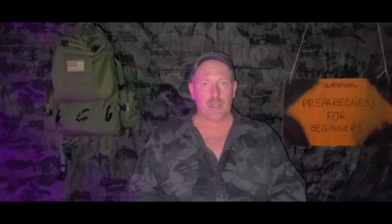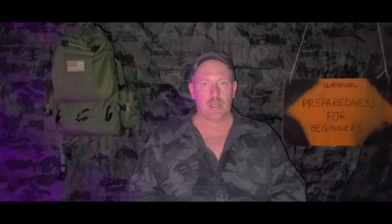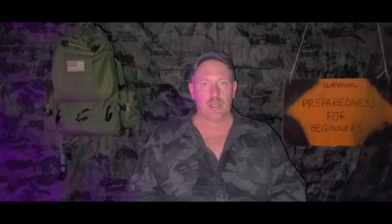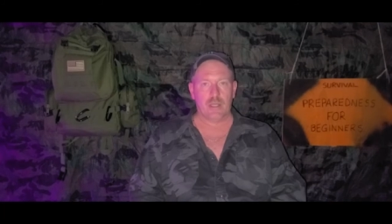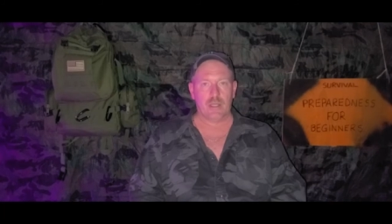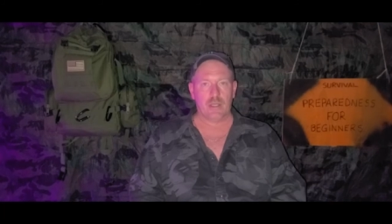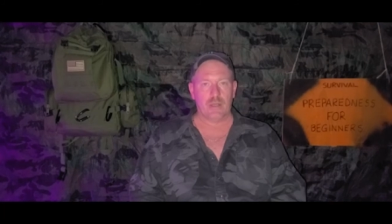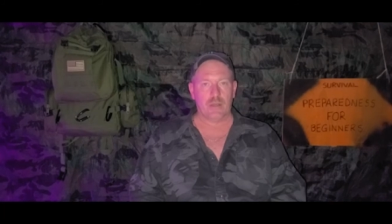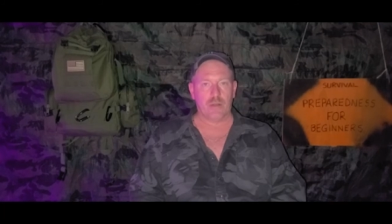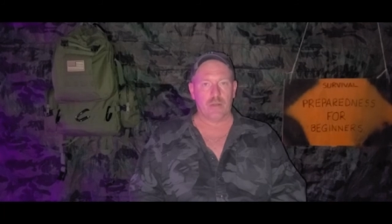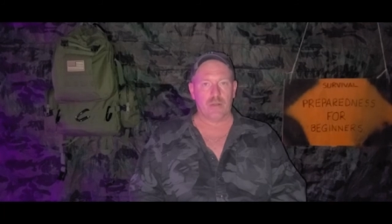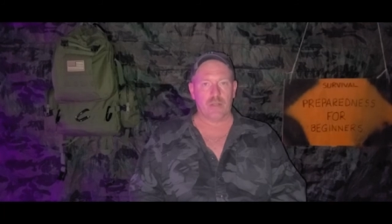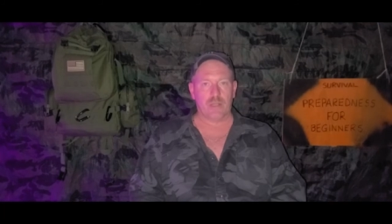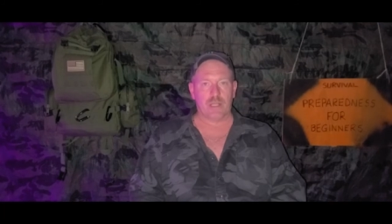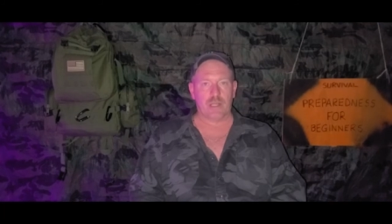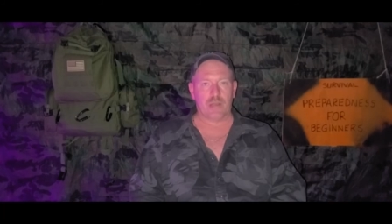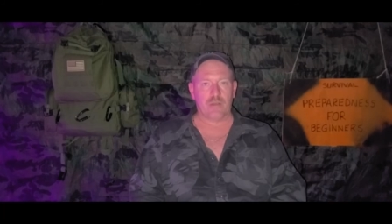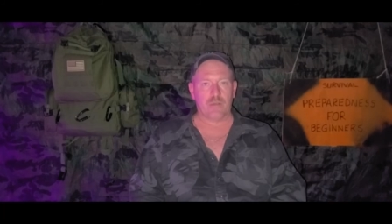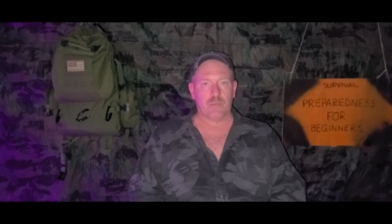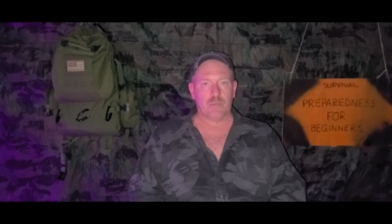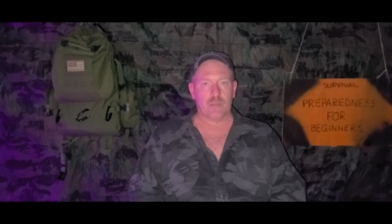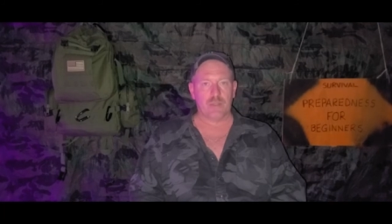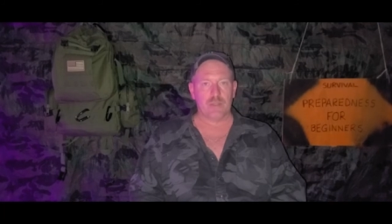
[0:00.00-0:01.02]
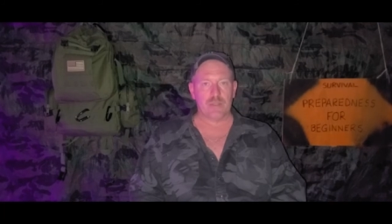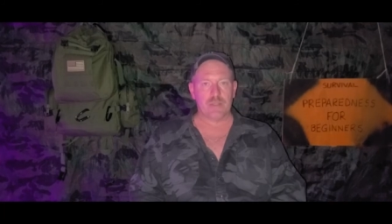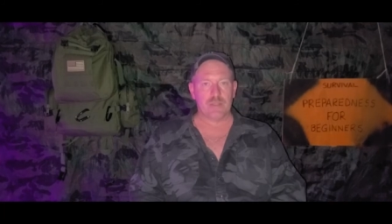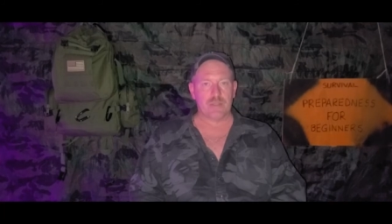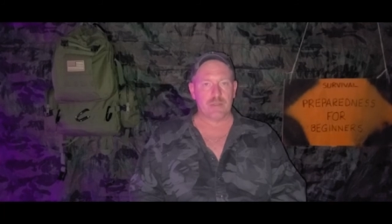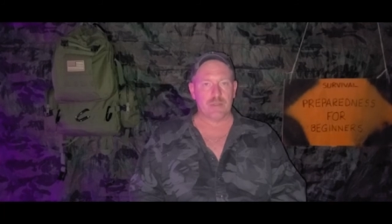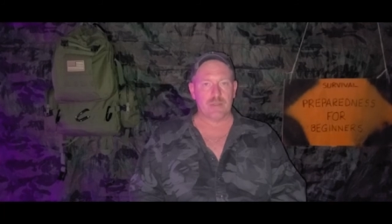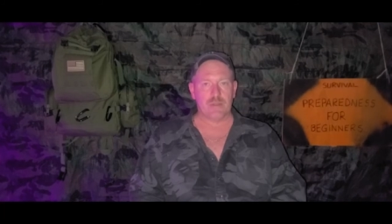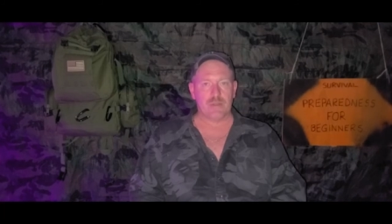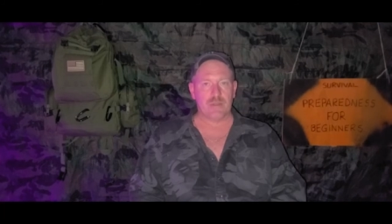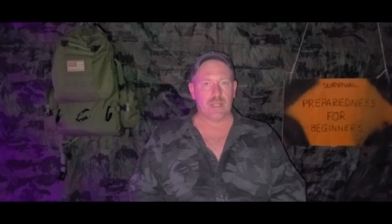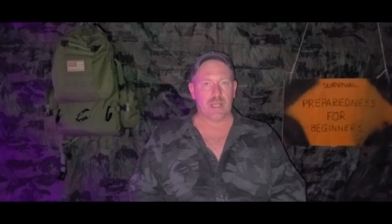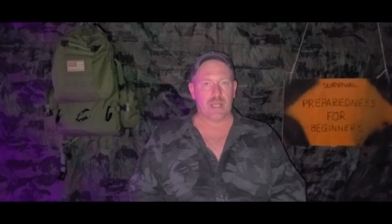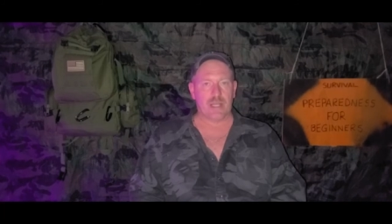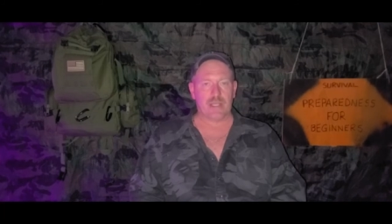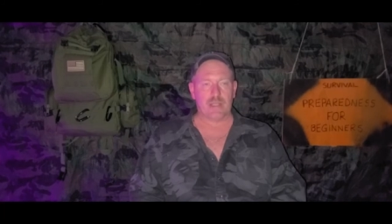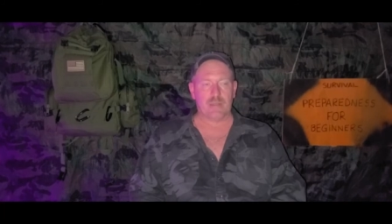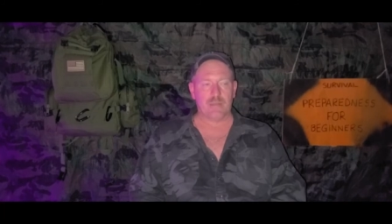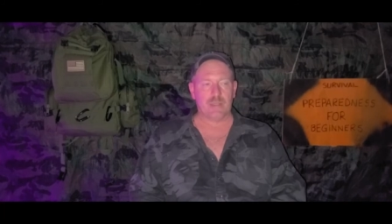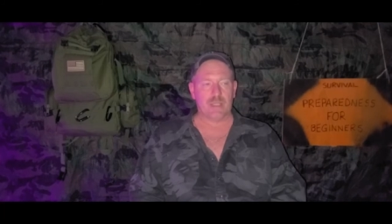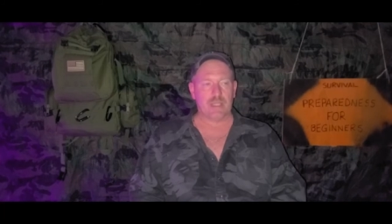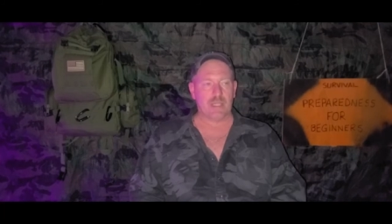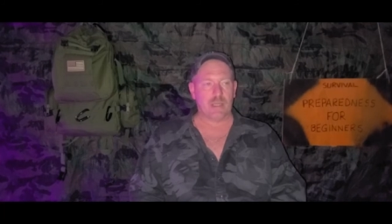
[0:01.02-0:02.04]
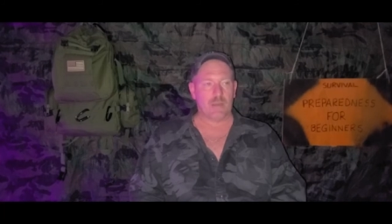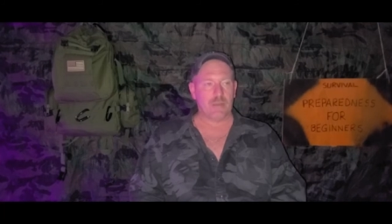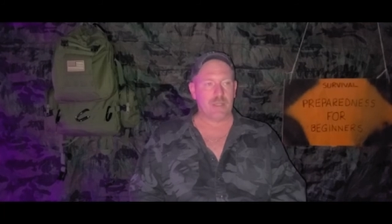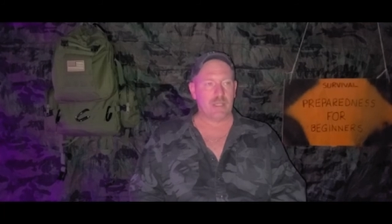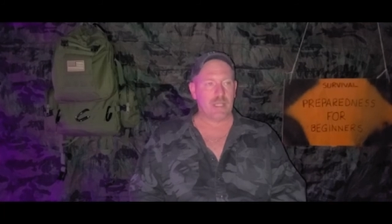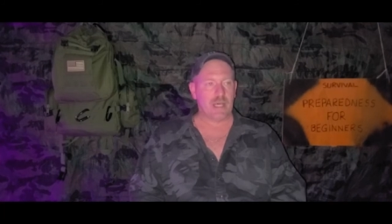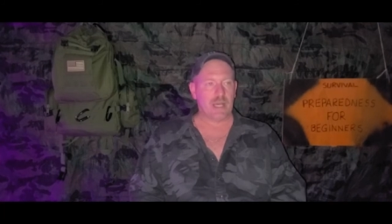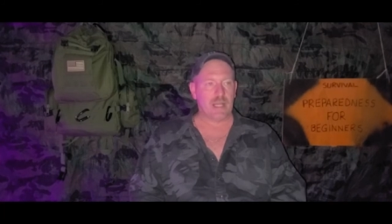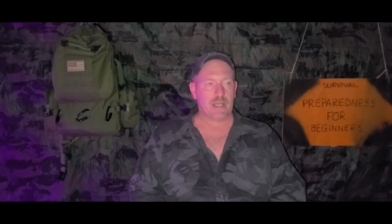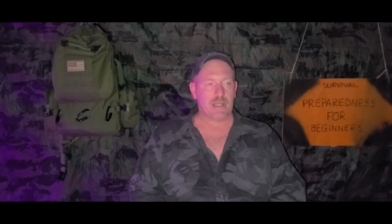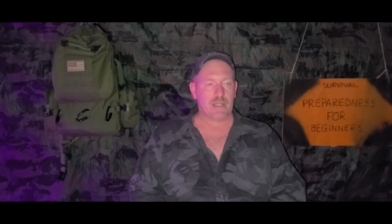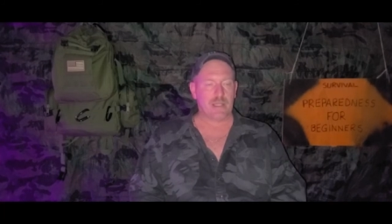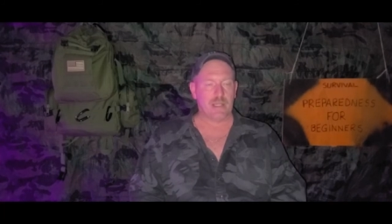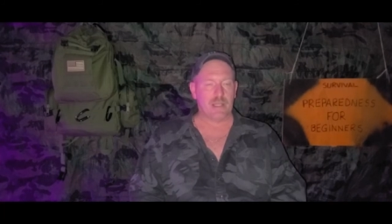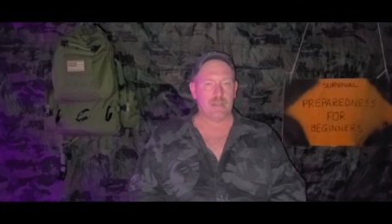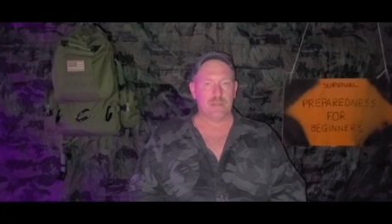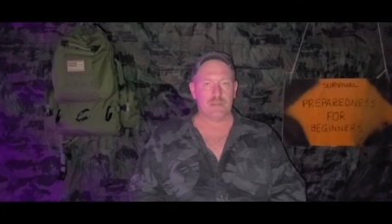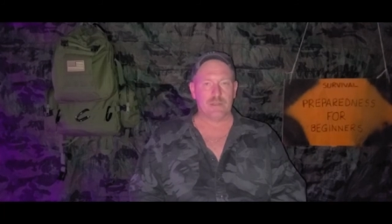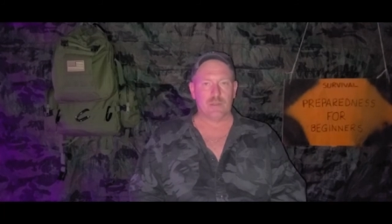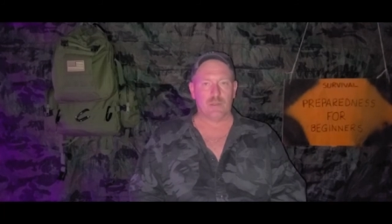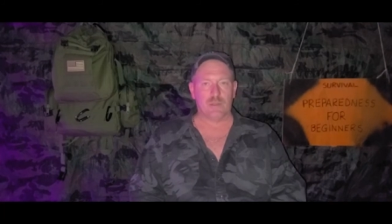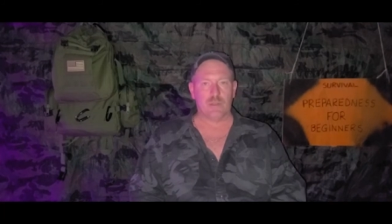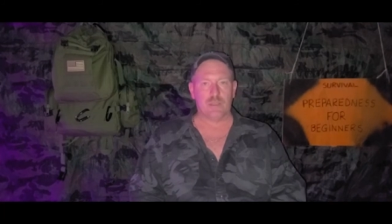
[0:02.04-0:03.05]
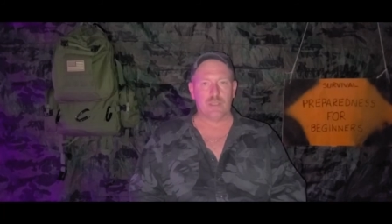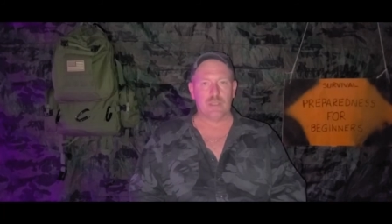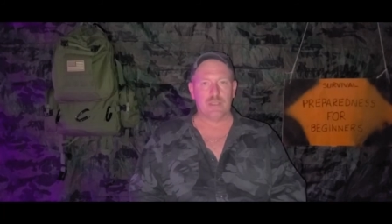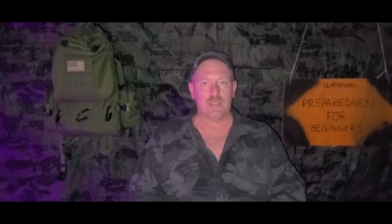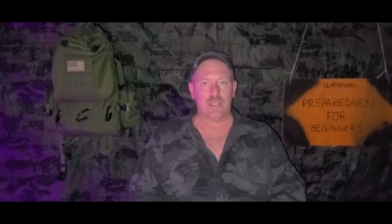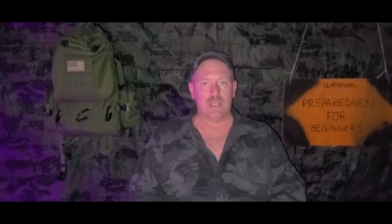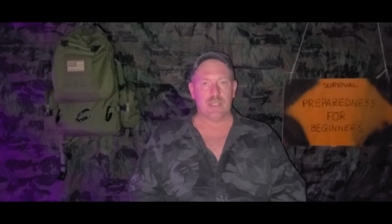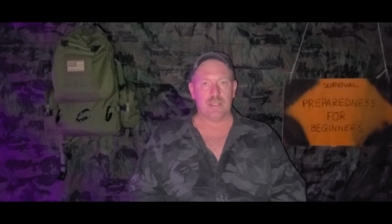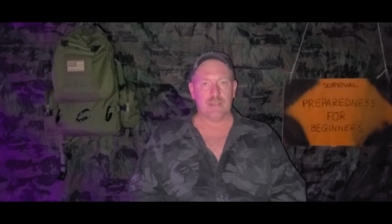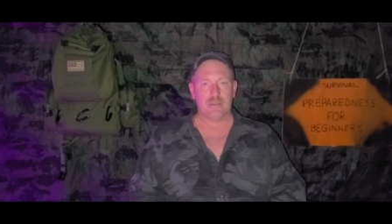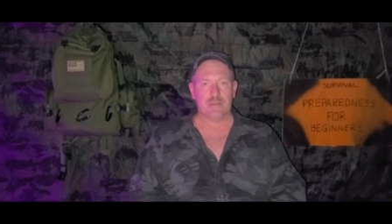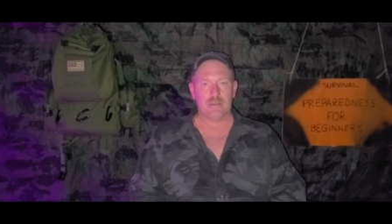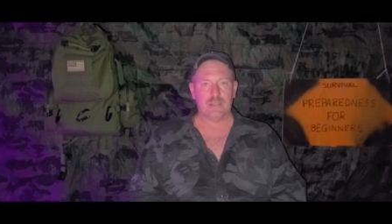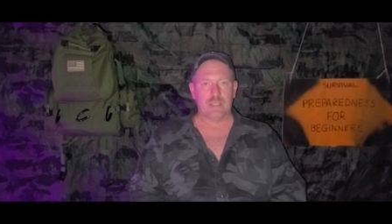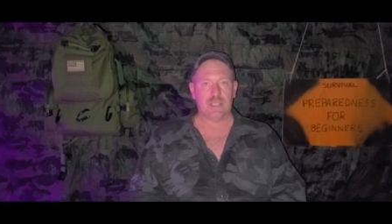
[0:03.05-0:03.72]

You know, the government's not going to be coming knocking on your door to take